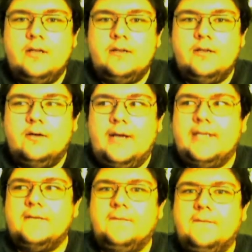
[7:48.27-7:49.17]
I
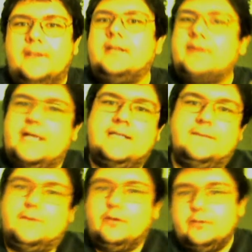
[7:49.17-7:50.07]
didn't find it that
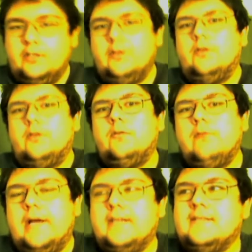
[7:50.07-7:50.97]
difficult. Although
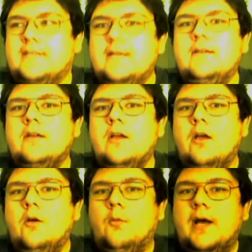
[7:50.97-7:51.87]
I could see
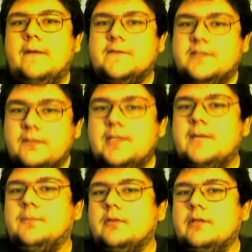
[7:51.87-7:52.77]
why for some
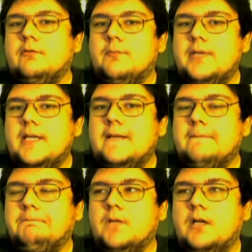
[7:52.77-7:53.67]
people it would be
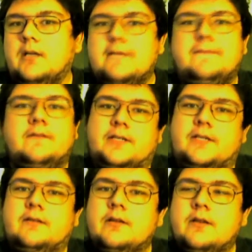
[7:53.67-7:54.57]

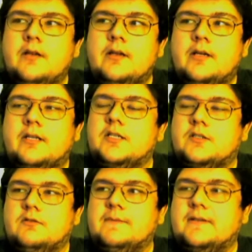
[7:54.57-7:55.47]
definitely an
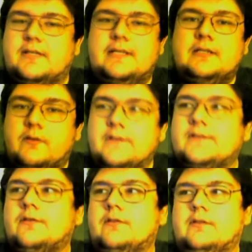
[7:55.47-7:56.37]
issue, especially during
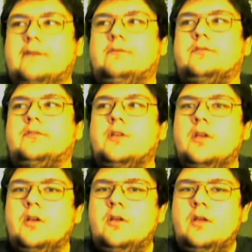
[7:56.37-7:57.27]
certain levels.
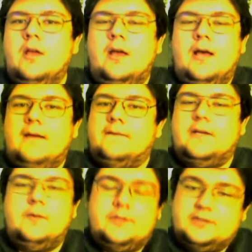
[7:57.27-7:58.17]
I forget
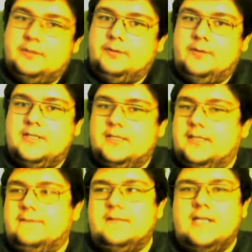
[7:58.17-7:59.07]
what the limit was, like
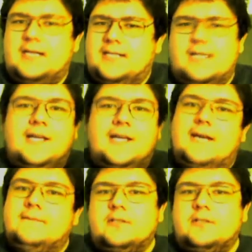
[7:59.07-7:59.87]
if you die 10 times or